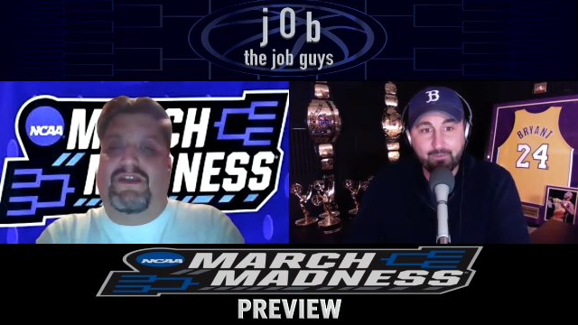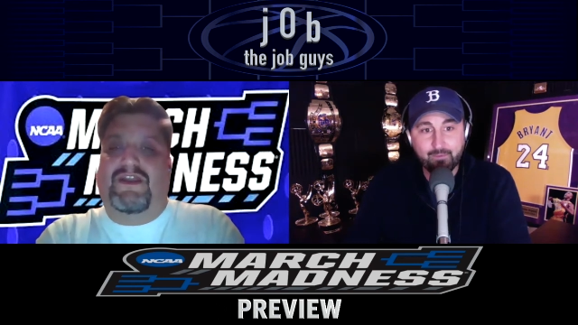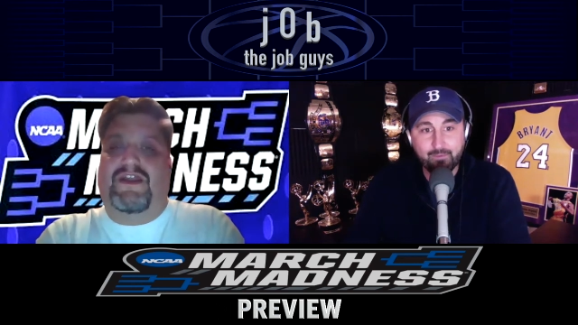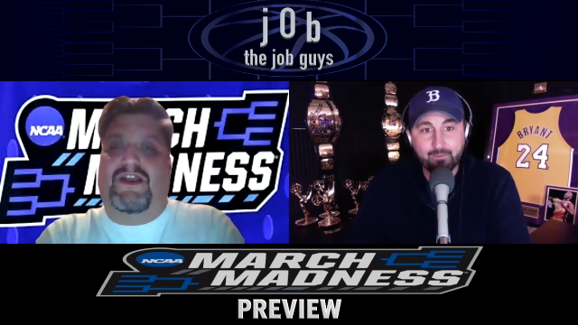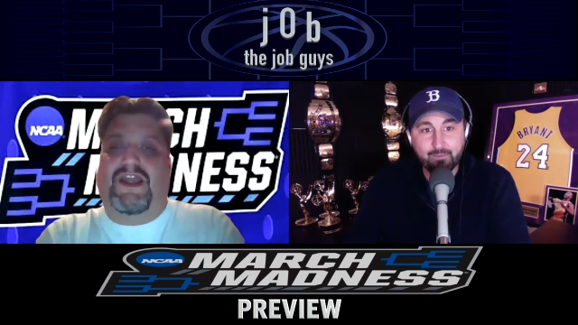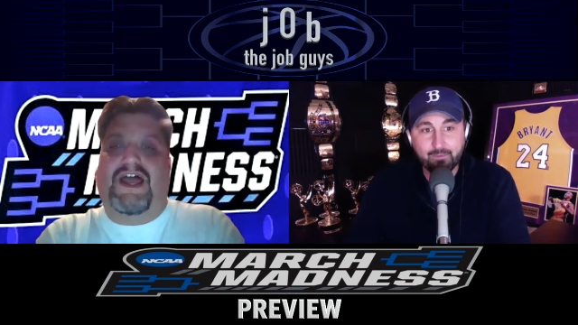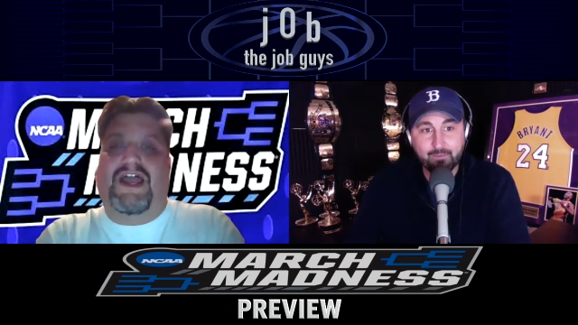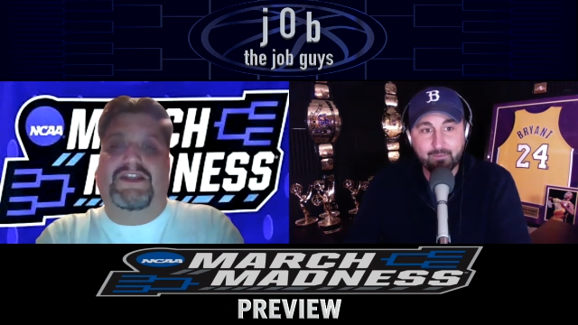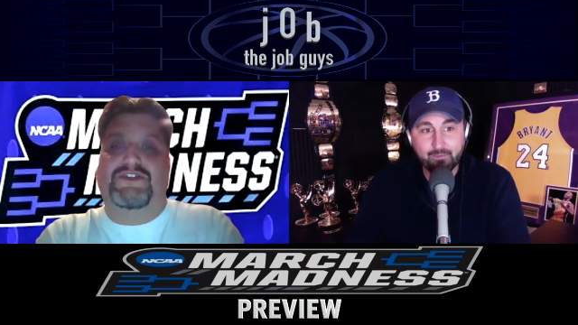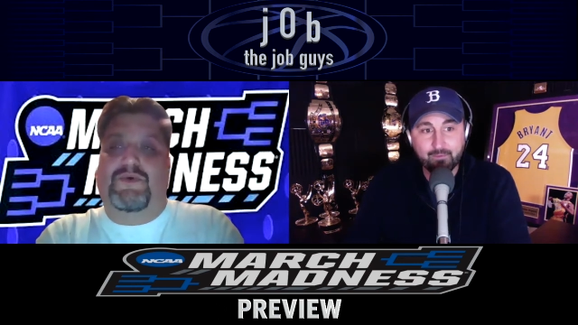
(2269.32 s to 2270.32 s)
Speaker 1: a guy
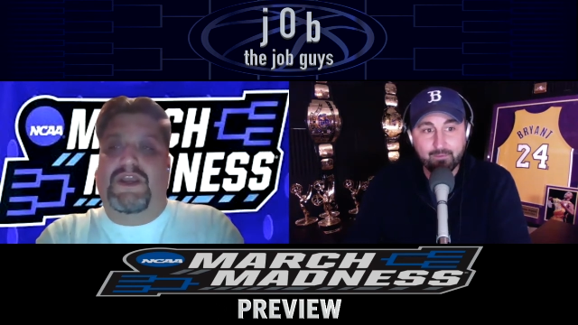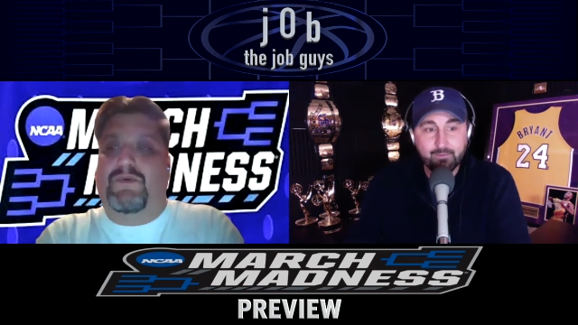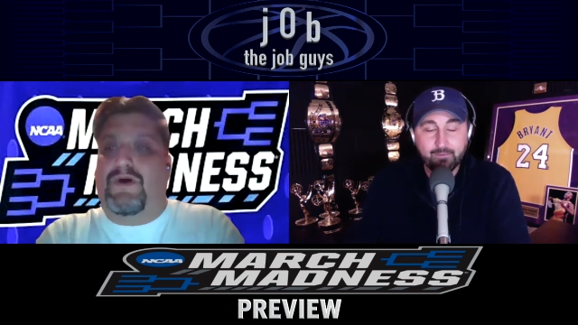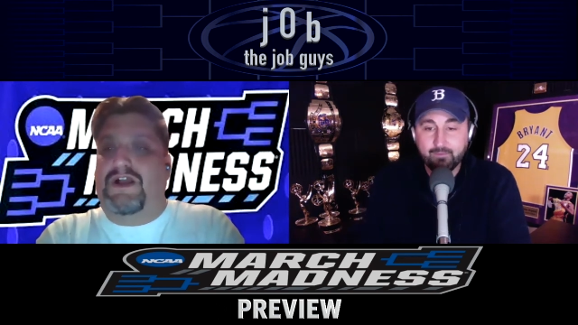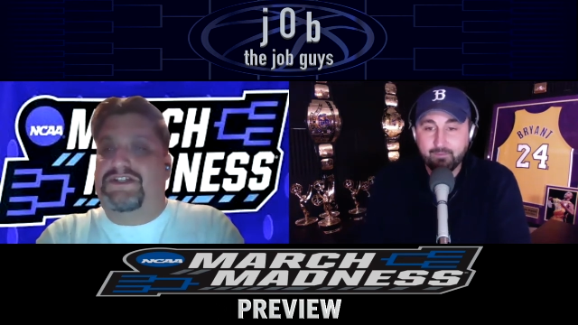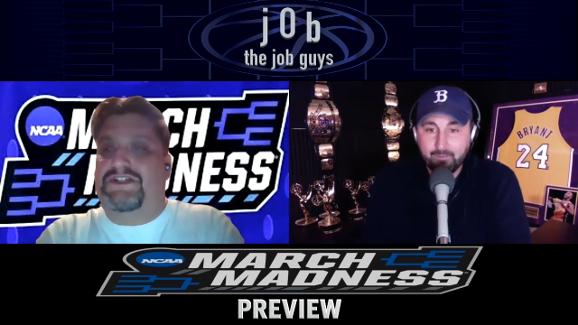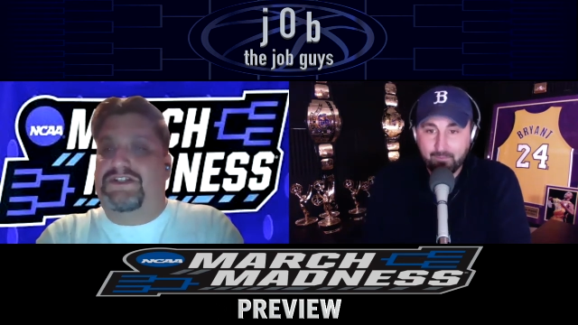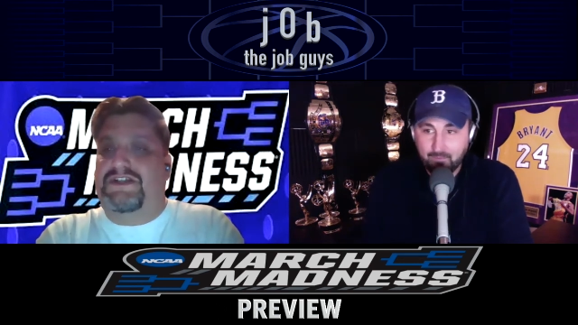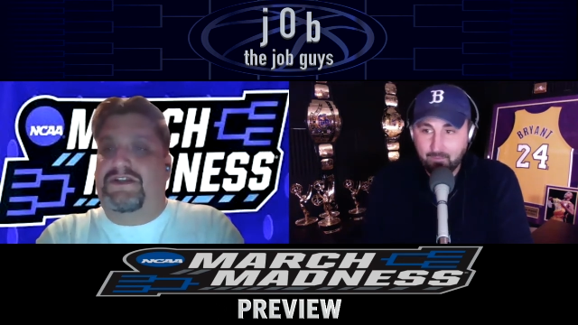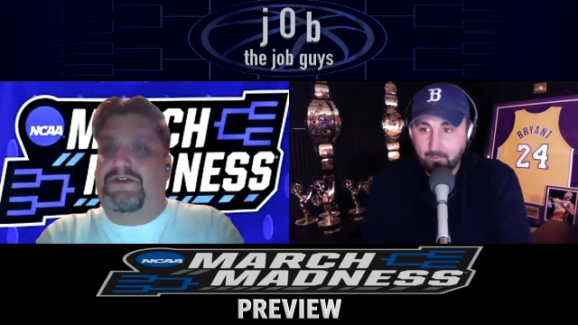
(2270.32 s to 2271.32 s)
in Duane
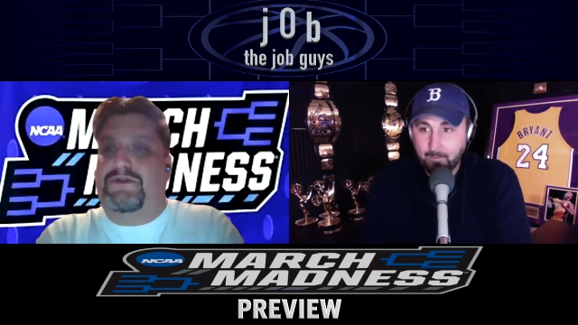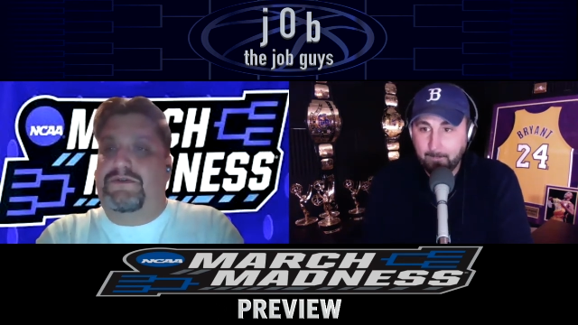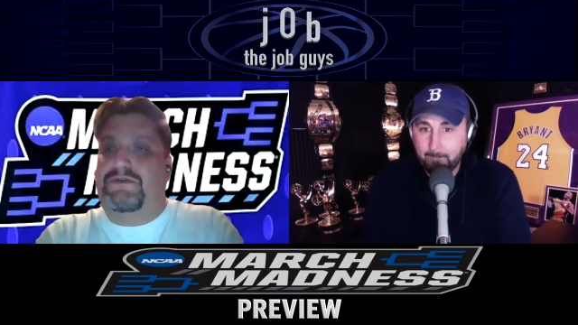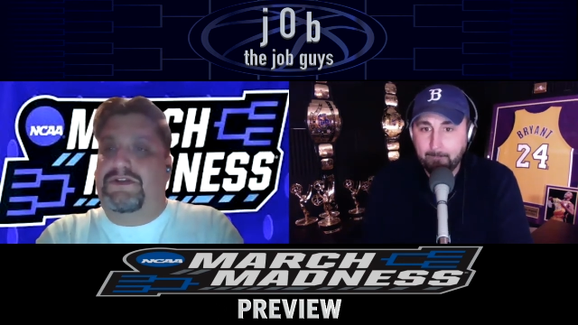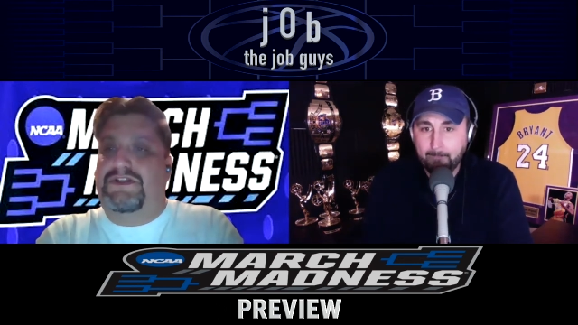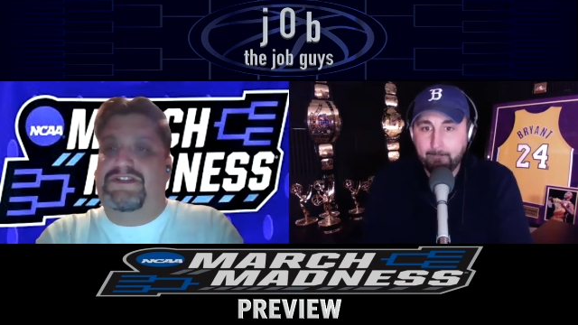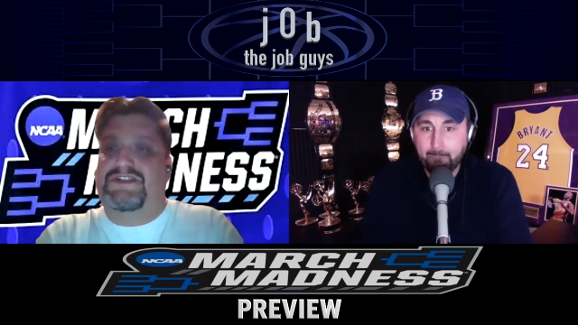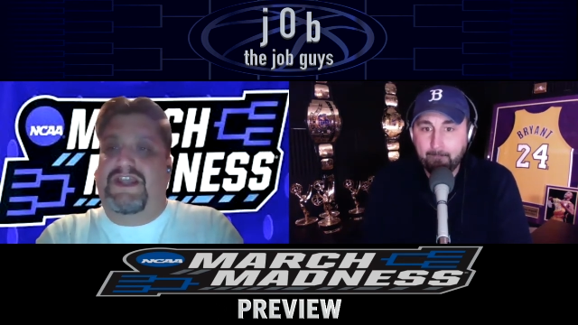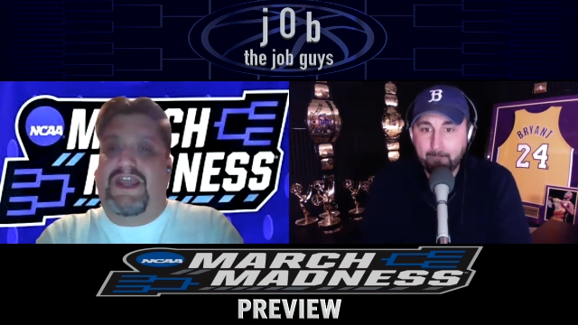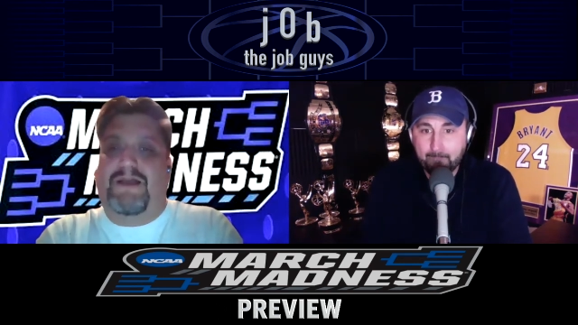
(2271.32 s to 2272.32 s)
Washington who is
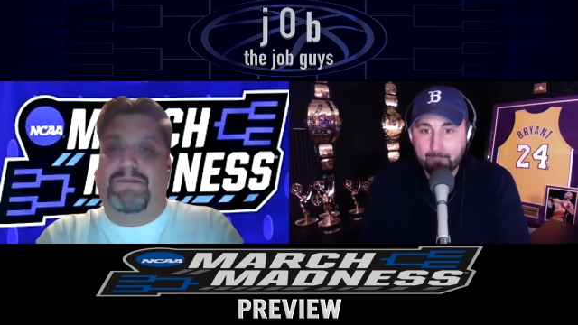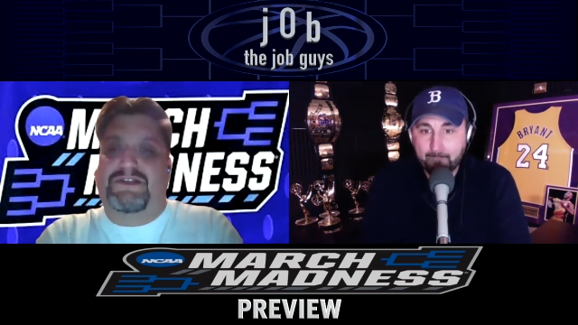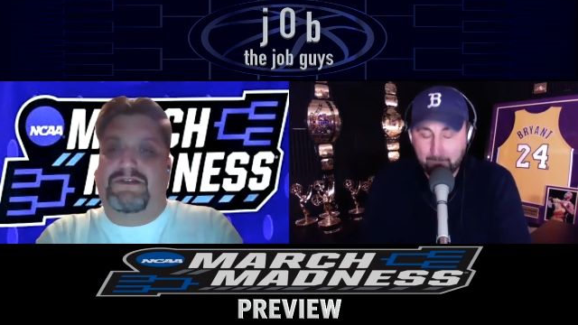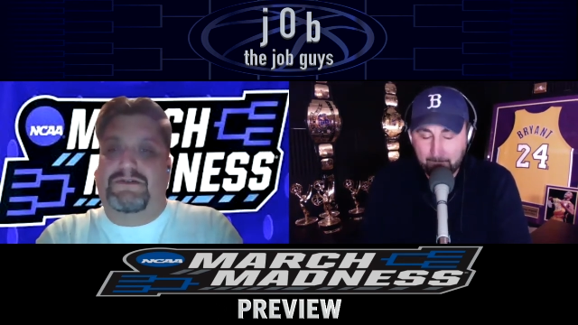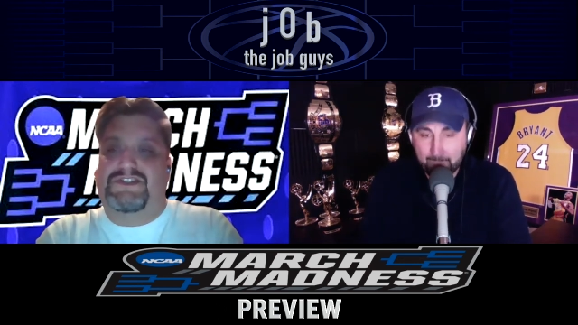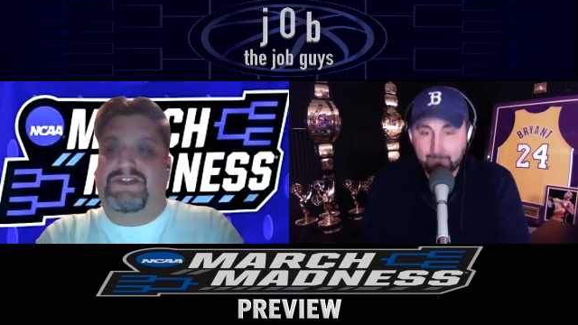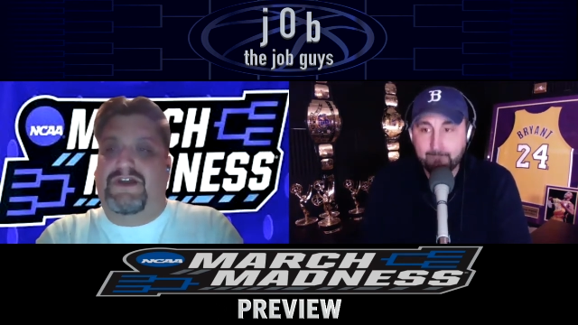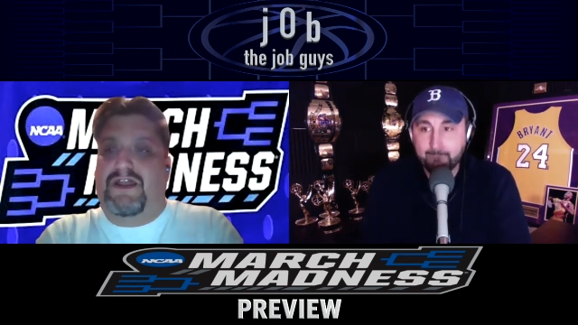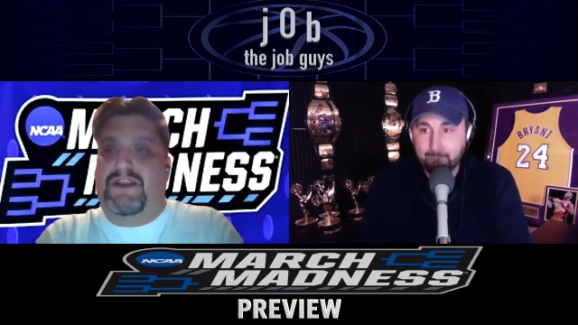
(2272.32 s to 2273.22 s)
an absolute stud,